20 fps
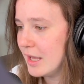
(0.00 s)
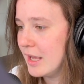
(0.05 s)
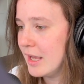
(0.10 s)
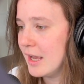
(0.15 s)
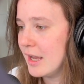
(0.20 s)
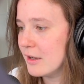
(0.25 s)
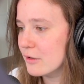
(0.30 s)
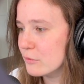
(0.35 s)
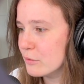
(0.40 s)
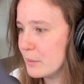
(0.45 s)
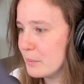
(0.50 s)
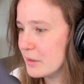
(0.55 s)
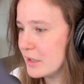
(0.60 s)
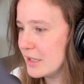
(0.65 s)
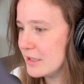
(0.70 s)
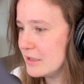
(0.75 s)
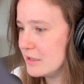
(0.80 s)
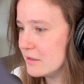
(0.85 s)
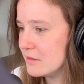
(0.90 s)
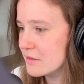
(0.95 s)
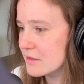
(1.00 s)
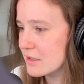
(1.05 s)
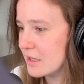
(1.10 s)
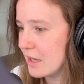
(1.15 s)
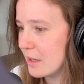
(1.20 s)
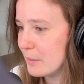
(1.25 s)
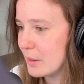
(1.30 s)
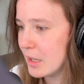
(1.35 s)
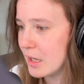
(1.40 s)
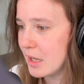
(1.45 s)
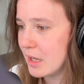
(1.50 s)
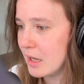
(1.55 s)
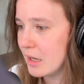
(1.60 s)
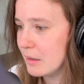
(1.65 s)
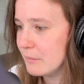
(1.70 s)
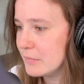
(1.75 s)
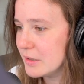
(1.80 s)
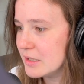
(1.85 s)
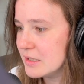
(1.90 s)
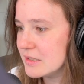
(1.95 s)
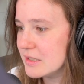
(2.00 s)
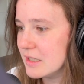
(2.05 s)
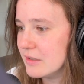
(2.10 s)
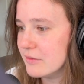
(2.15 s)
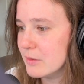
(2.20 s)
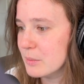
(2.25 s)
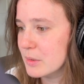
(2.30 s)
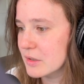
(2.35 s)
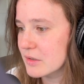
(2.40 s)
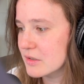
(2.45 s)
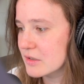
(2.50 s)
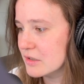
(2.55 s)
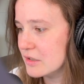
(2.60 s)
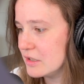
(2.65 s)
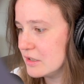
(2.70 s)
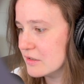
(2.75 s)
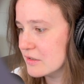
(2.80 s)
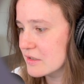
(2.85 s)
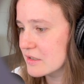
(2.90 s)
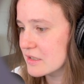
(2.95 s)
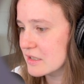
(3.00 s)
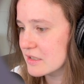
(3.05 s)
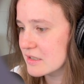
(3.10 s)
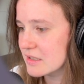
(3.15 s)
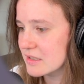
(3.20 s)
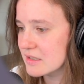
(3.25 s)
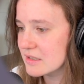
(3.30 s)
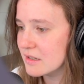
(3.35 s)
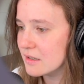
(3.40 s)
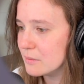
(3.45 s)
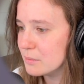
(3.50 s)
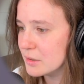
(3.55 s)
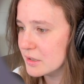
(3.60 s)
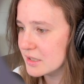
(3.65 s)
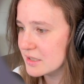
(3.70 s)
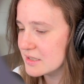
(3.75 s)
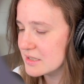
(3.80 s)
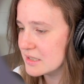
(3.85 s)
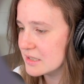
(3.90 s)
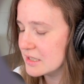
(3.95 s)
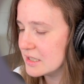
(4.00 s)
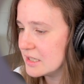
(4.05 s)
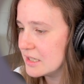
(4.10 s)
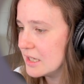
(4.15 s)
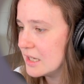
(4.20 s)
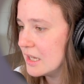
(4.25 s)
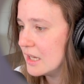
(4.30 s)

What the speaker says: How do we plan to use Gamma? I'm gonna say for personal use, because this is all pretty silly.